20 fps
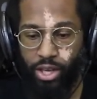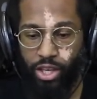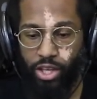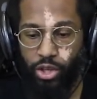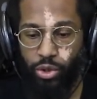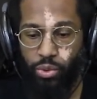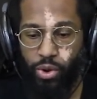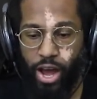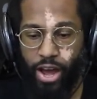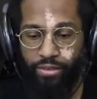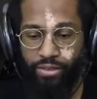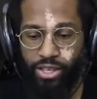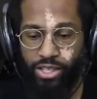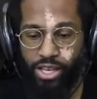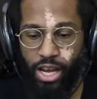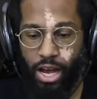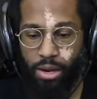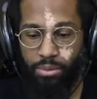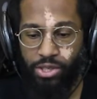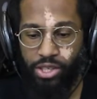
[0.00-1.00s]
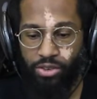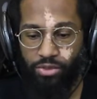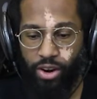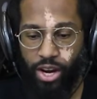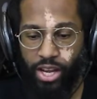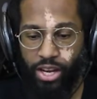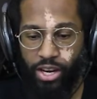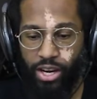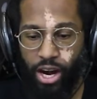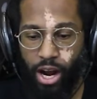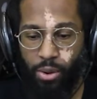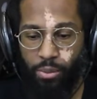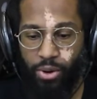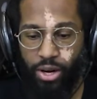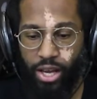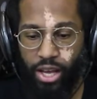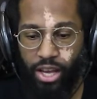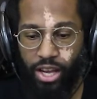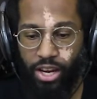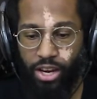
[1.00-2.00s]
You have this option right here. I wanna
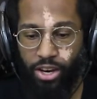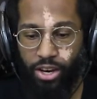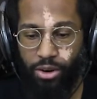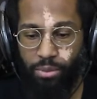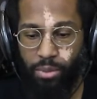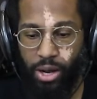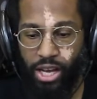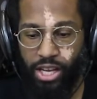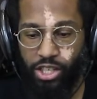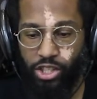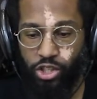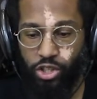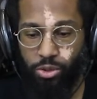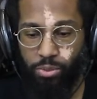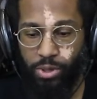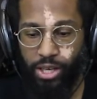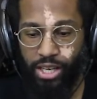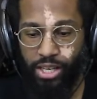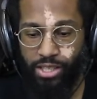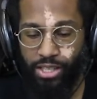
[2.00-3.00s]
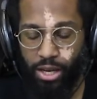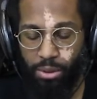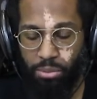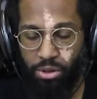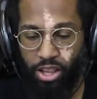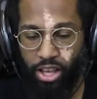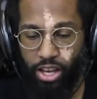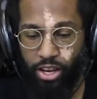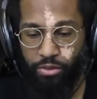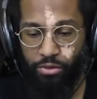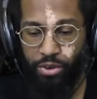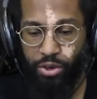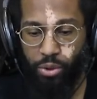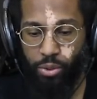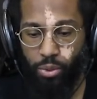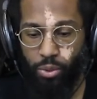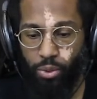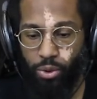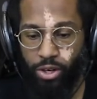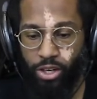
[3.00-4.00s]
hear my instrument as I play and
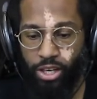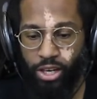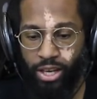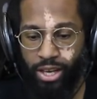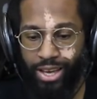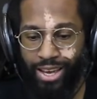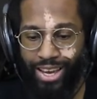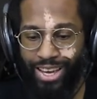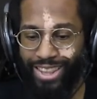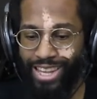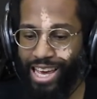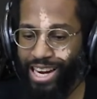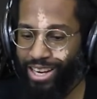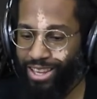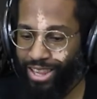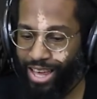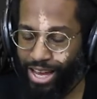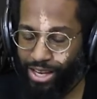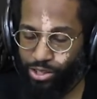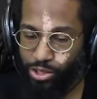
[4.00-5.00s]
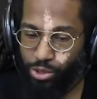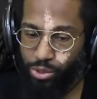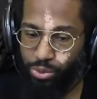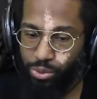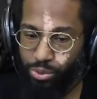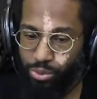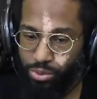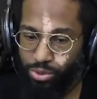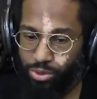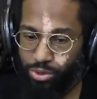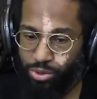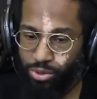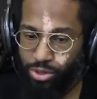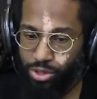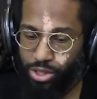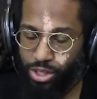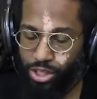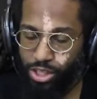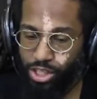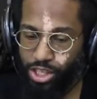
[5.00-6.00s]
record, and that allows you
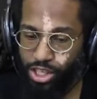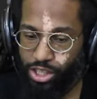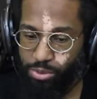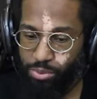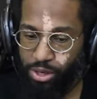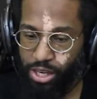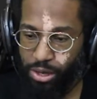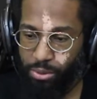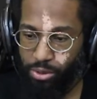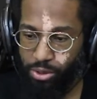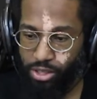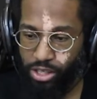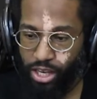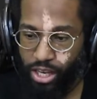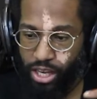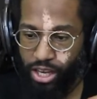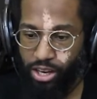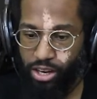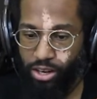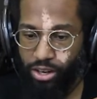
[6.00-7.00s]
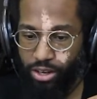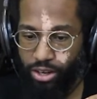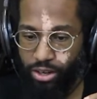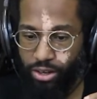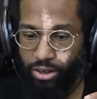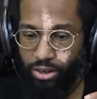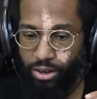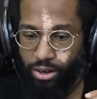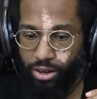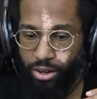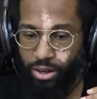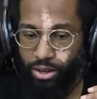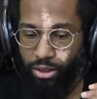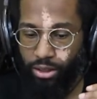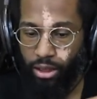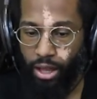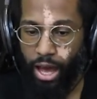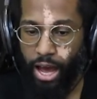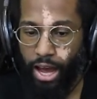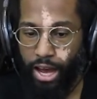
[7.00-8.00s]
to just be able to hear
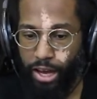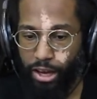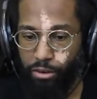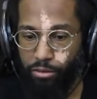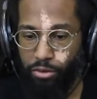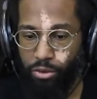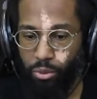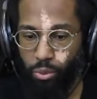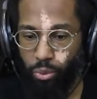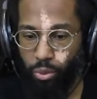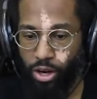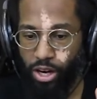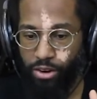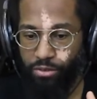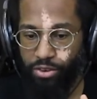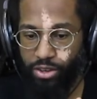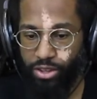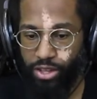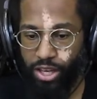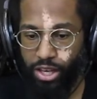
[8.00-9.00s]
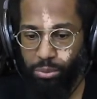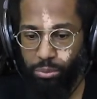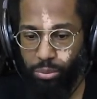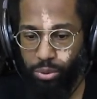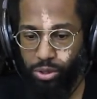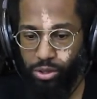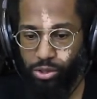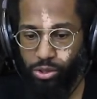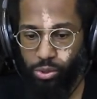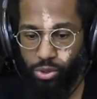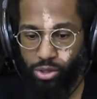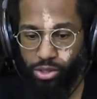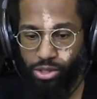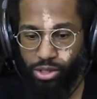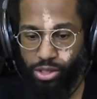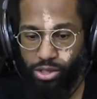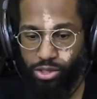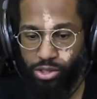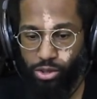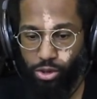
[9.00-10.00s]
live whatever the input source
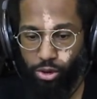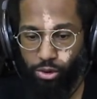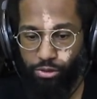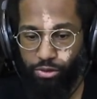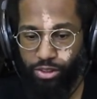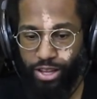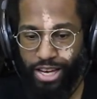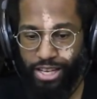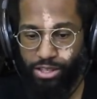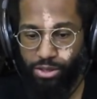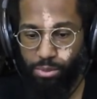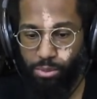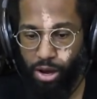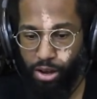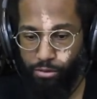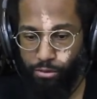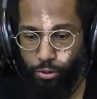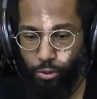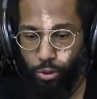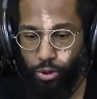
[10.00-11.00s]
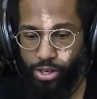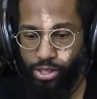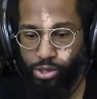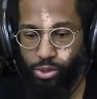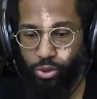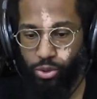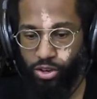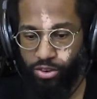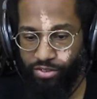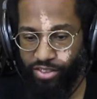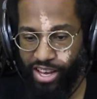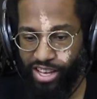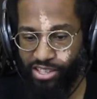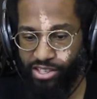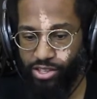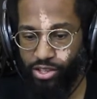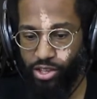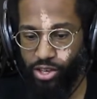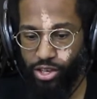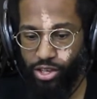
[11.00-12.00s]
is. So if that's my voice or if that's
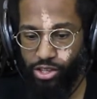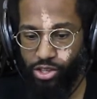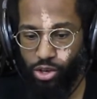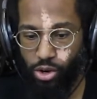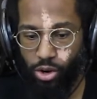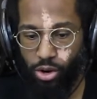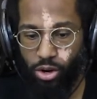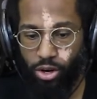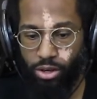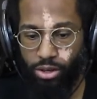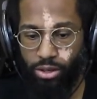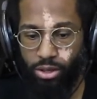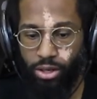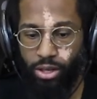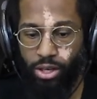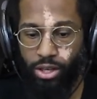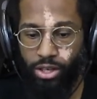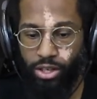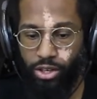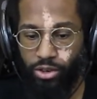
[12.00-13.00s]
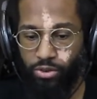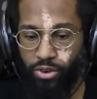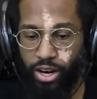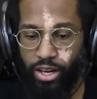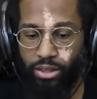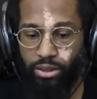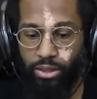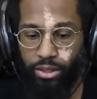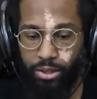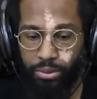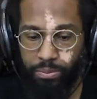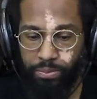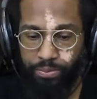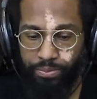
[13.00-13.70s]
the guitar directly.